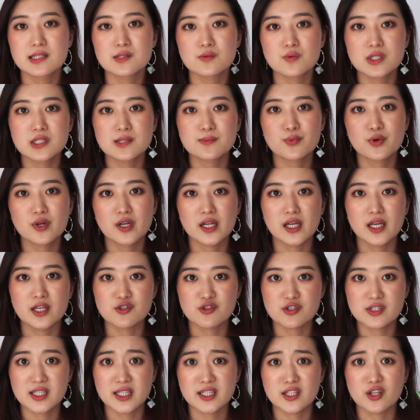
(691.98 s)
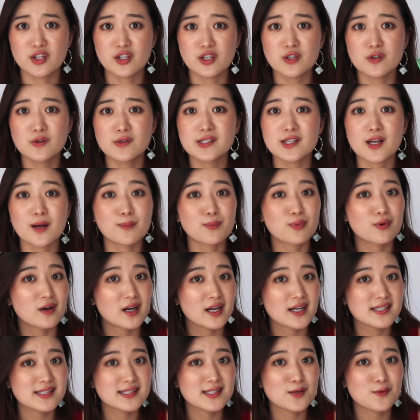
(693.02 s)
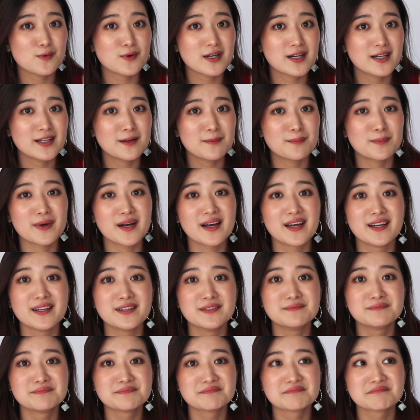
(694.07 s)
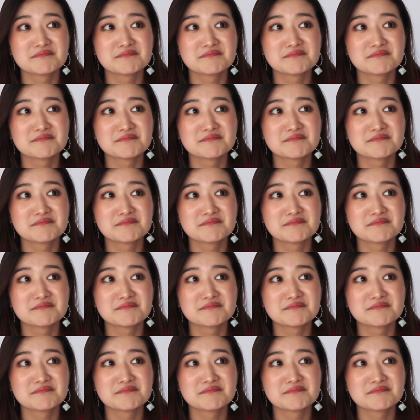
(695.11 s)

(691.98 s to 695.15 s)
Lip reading: this one's pretty interesting to use, a pricey one, but